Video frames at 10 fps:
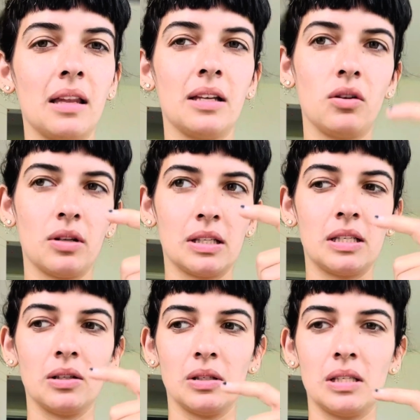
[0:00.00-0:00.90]
Like, you can
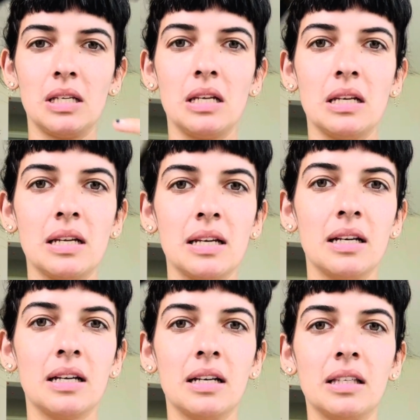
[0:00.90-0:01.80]
still see
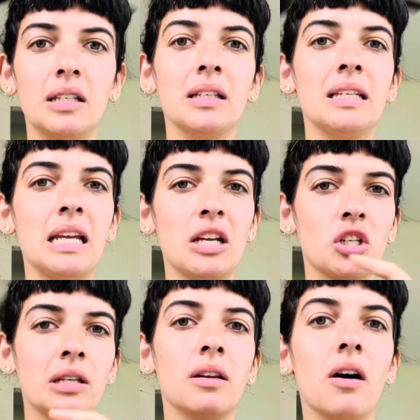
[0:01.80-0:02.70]
the
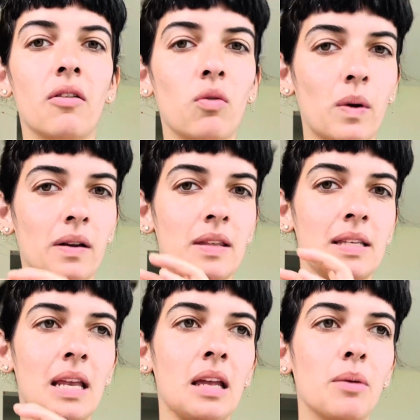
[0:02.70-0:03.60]
delineation of where this
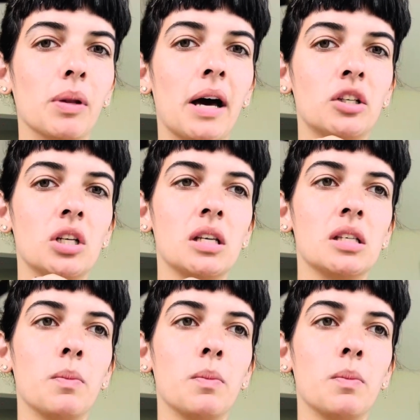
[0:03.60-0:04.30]
ink blotch is,